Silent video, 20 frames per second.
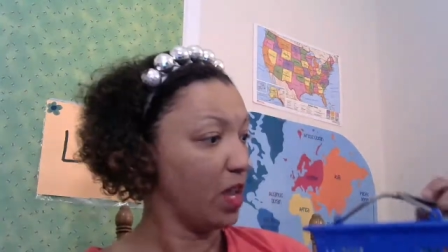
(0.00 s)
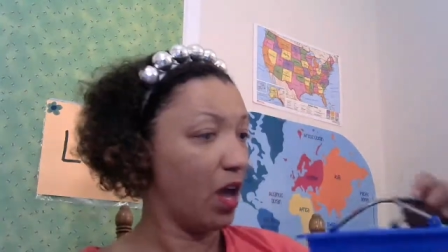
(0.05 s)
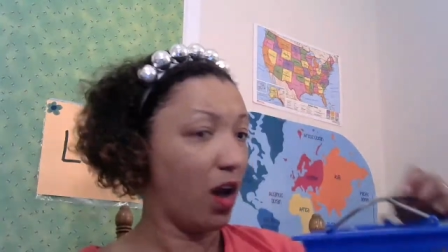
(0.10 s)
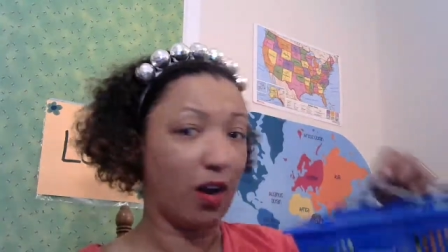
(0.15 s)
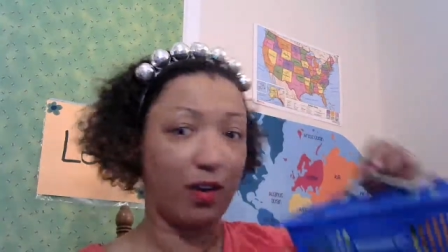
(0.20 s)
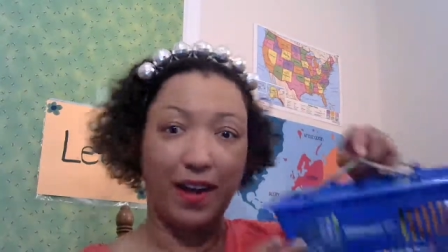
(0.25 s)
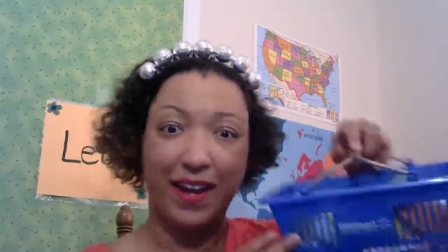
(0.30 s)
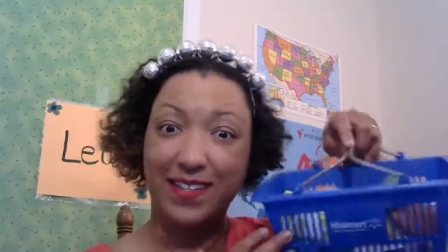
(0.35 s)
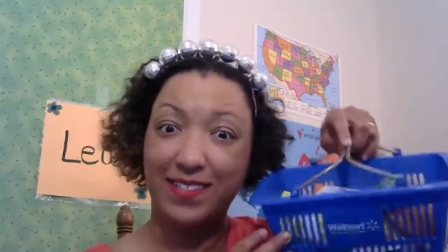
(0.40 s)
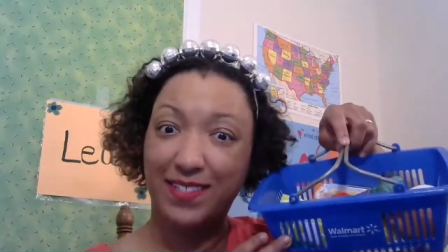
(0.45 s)
All
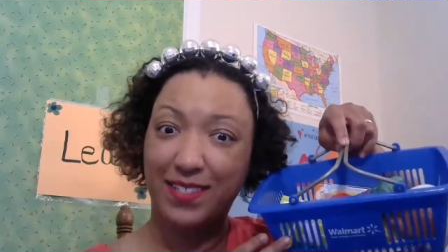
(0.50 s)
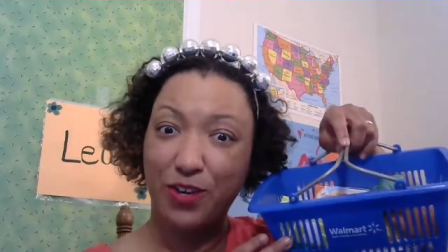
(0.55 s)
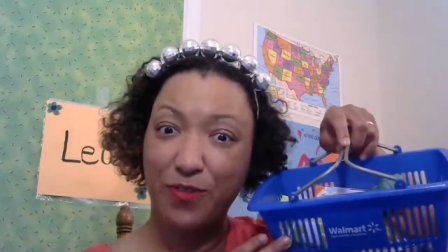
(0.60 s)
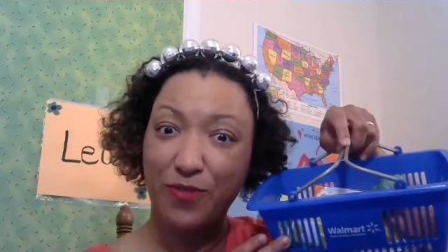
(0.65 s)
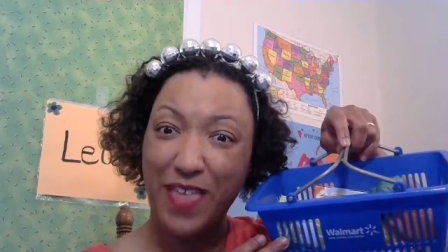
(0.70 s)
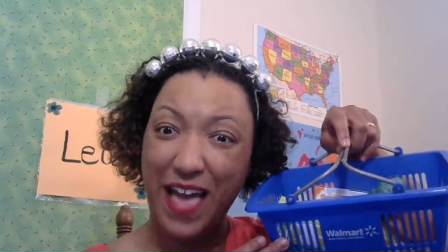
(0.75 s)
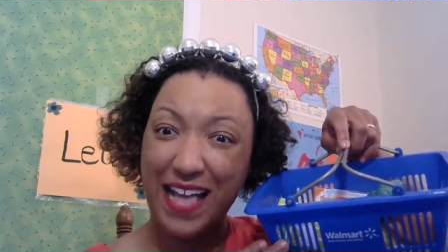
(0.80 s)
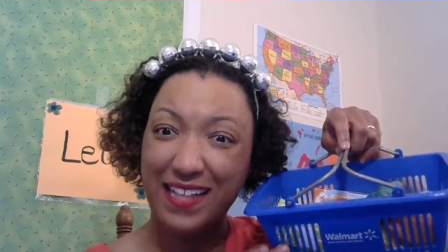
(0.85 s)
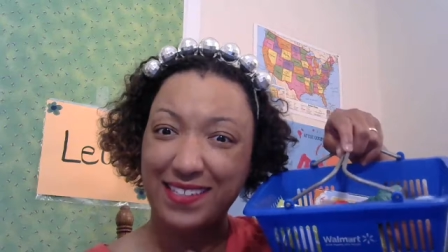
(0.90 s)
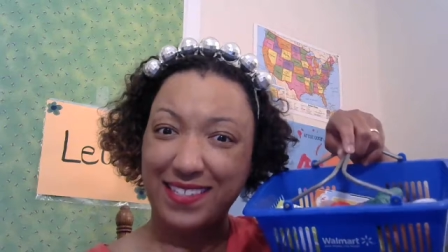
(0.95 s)
right, so
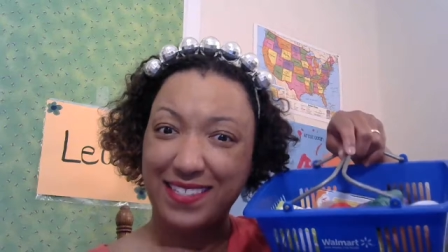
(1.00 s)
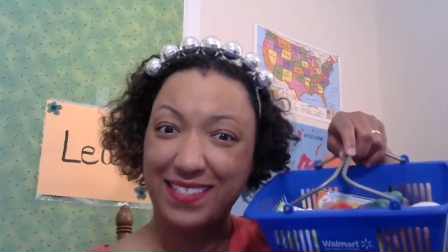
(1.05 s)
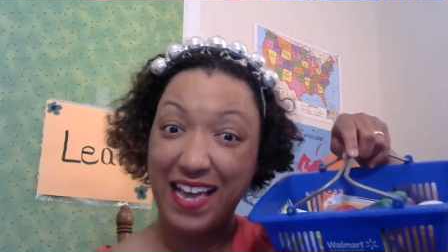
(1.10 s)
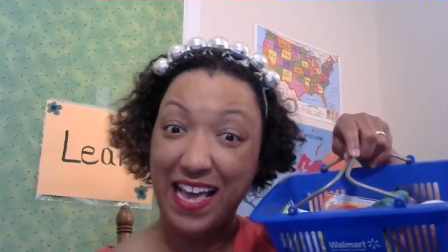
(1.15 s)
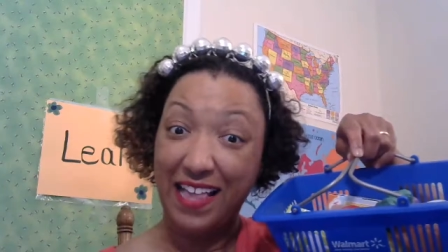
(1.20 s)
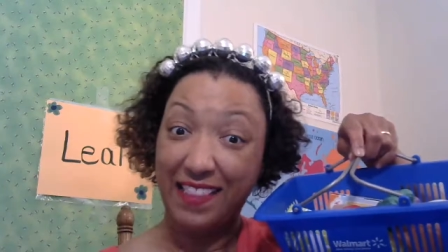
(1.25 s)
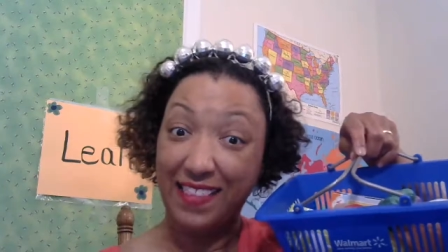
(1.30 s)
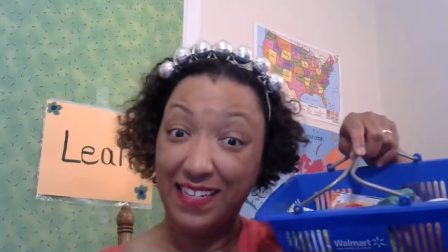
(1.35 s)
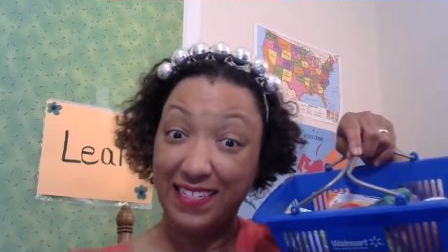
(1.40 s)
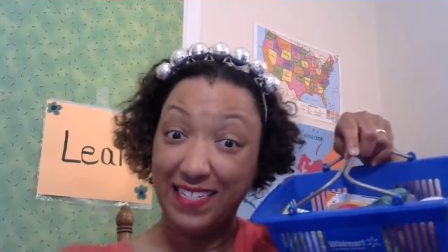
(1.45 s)
that's
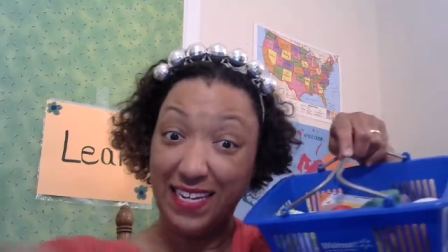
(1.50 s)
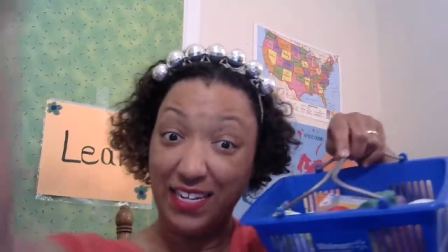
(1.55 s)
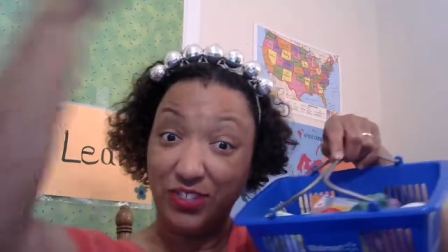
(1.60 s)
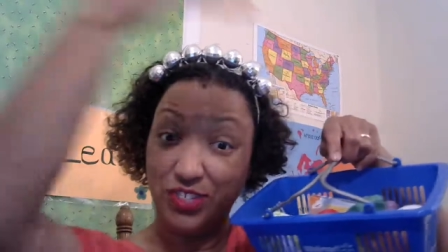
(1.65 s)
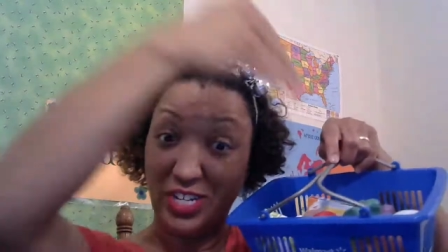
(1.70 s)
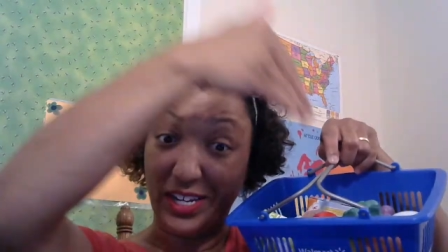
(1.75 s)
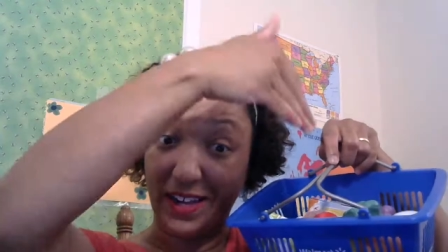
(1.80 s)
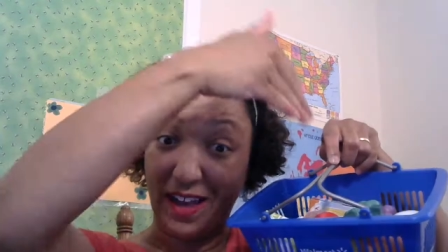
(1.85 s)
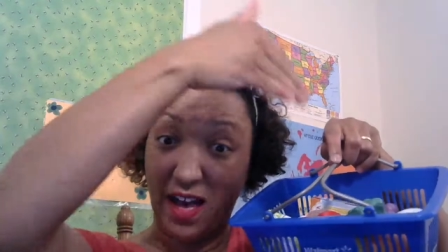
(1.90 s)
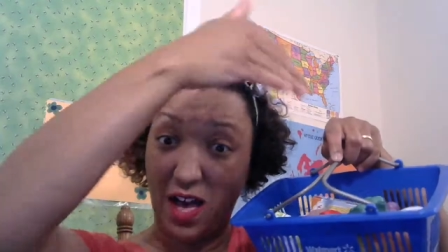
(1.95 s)
the
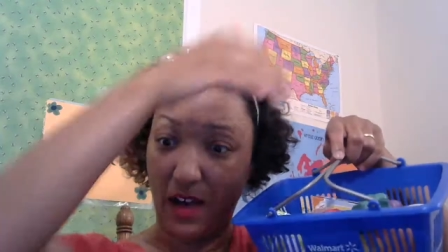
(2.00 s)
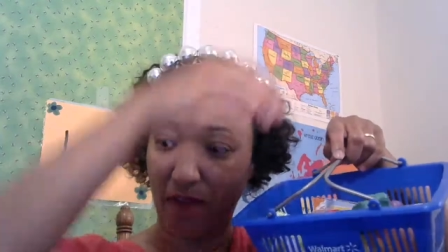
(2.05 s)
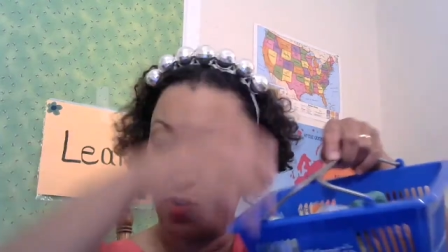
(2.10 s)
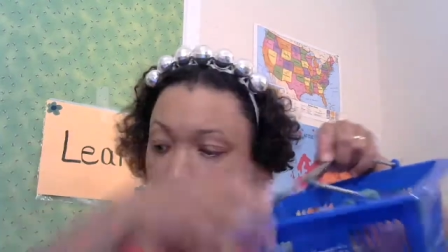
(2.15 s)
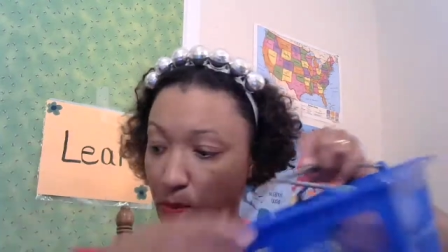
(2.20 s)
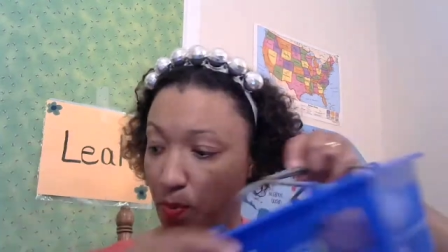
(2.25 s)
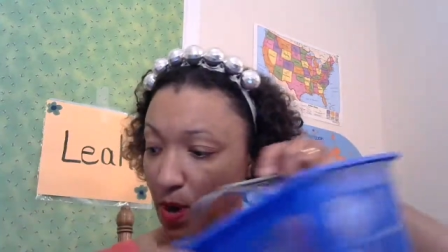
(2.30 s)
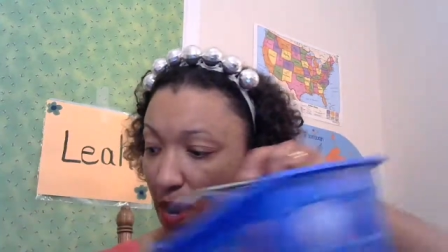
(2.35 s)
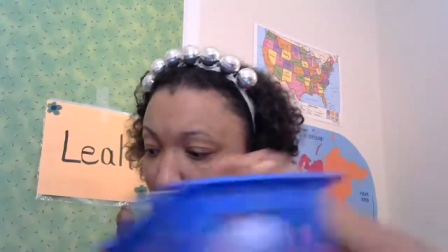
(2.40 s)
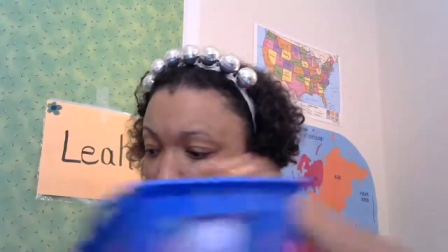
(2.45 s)
teaching of
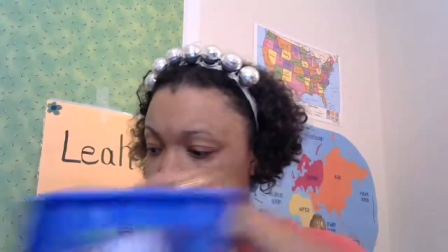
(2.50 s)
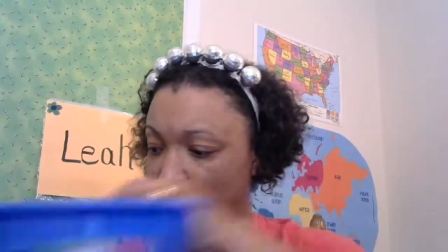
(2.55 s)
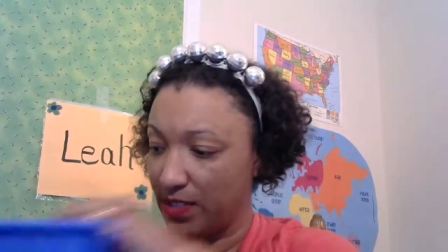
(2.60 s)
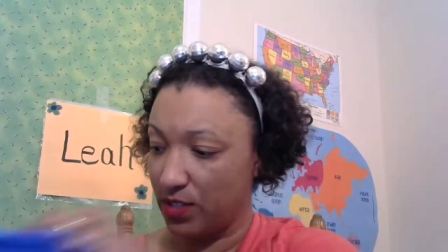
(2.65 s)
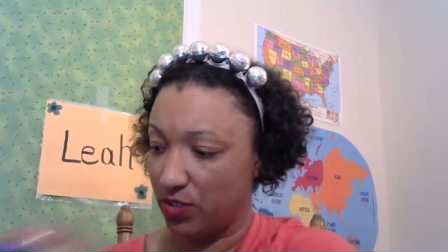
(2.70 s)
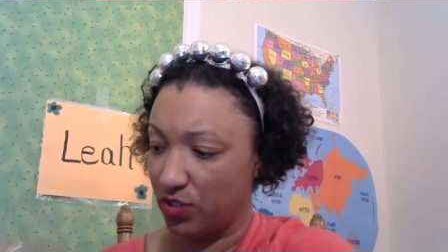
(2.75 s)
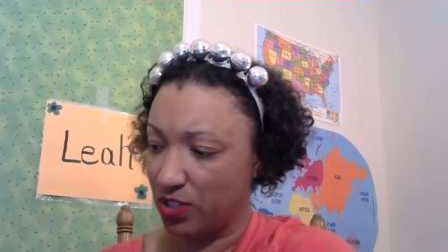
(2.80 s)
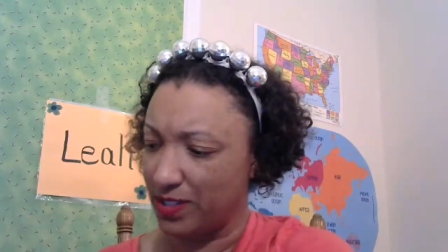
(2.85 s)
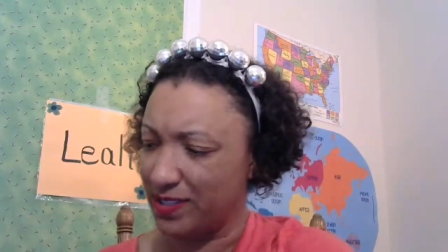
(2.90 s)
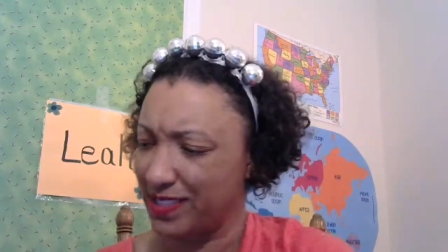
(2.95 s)

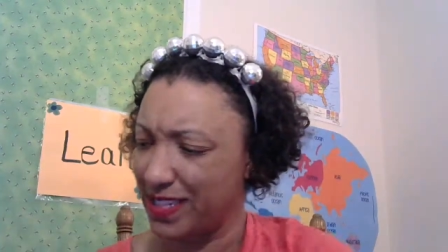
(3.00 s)
prepositions,